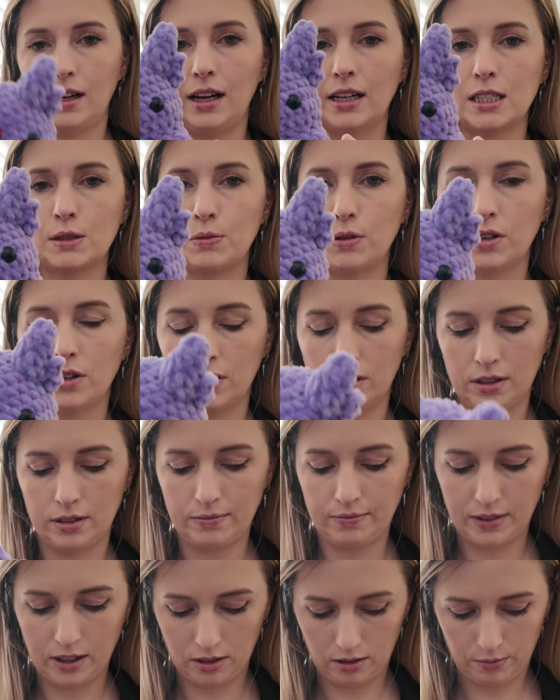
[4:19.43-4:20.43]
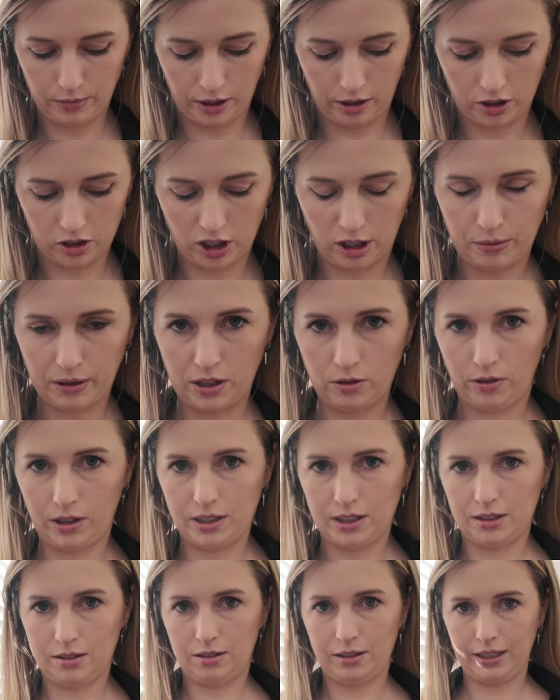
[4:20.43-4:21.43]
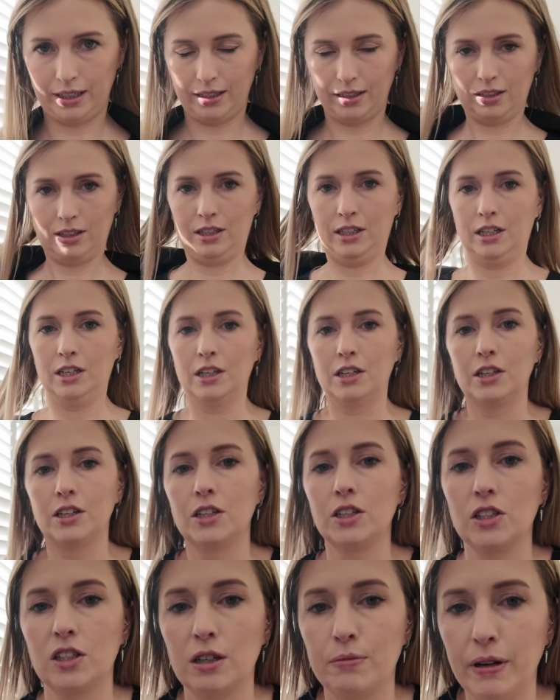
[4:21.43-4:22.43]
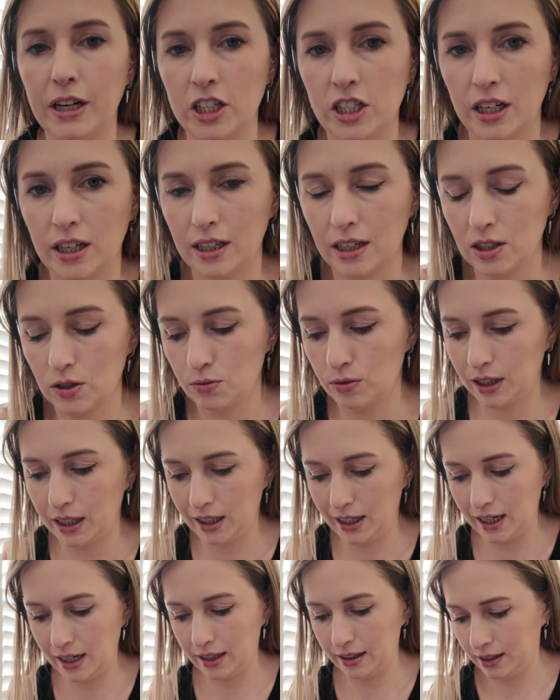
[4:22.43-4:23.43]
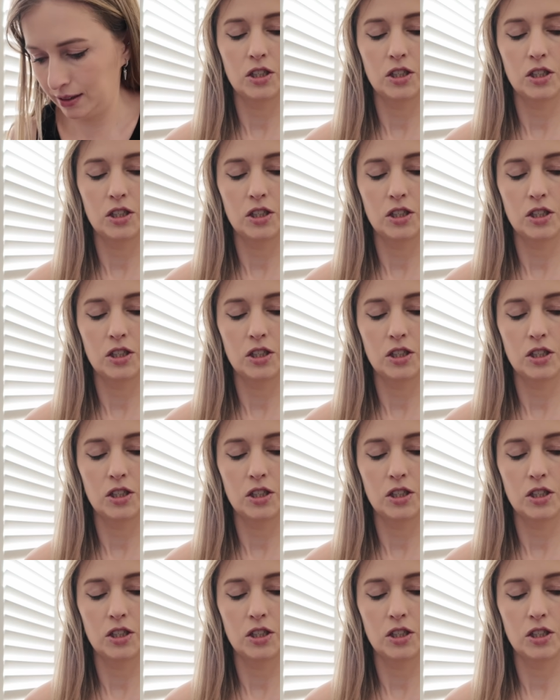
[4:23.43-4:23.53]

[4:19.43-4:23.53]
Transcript: Espeon, oh my gosh, I hope that noise is not loud. Sorry, my jacket is really loud.